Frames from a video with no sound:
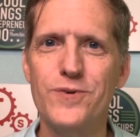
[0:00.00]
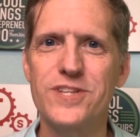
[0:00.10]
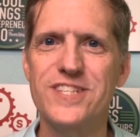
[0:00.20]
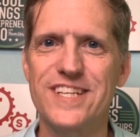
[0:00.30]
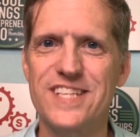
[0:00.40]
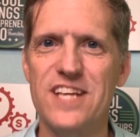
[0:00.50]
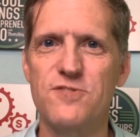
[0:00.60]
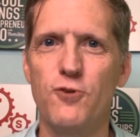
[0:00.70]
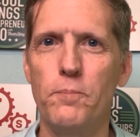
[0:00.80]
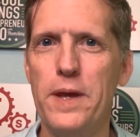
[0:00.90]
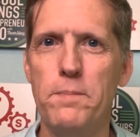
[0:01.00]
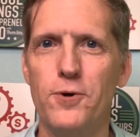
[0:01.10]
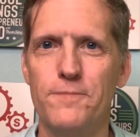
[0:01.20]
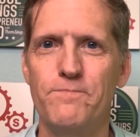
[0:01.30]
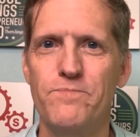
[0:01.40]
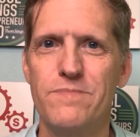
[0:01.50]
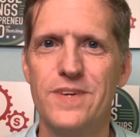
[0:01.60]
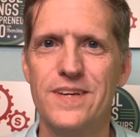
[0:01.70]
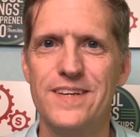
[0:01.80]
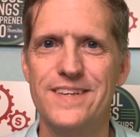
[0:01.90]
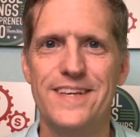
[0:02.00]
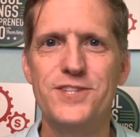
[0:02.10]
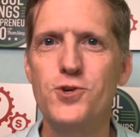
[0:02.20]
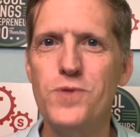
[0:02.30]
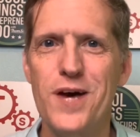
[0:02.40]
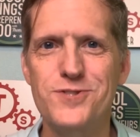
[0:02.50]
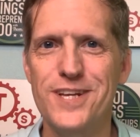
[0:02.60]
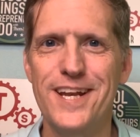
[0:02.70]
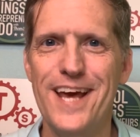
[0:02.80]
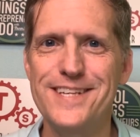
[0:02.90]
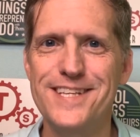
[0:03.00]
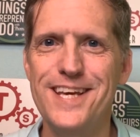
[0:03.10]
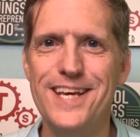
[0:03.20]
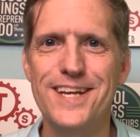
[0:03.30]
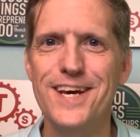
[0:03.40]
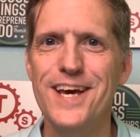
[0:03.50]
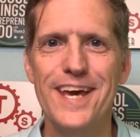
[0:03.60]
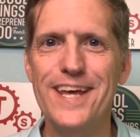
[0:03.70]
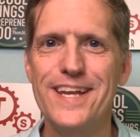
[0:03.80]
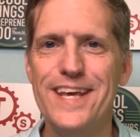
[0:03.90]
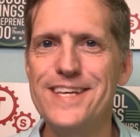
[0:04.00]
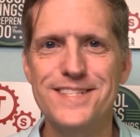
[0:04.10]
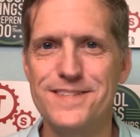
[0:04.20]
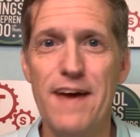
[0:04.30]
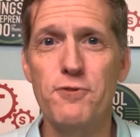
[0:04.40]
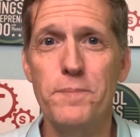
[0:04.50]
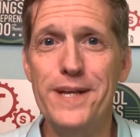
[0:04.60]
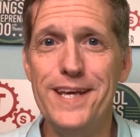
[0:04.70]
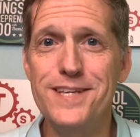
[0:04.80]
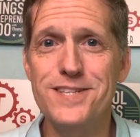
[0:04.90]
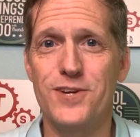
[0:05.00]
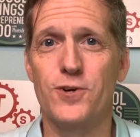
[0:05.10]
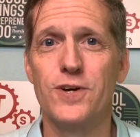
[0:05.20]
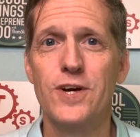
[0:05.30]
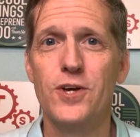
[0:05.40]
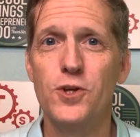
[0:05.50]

successful people? In 2019, it has never been easier.